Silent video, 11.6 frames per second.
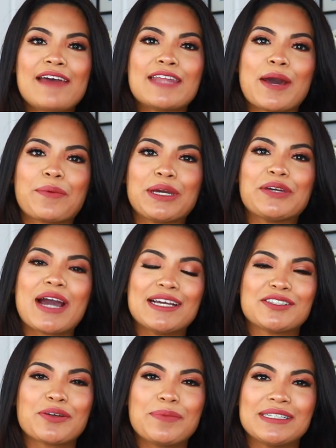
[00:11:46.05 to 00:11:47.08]
That way you
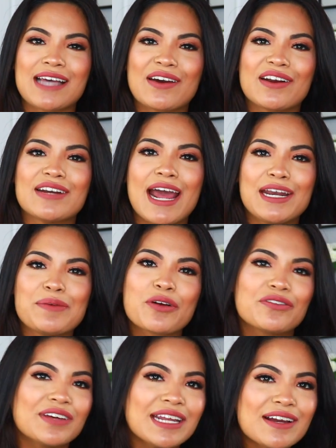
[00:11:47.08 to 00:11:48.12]
guys don't miss out on any
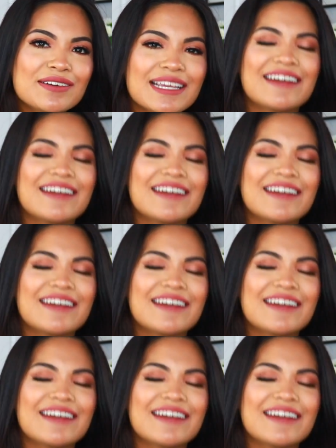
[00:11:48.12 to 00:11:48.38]
more videos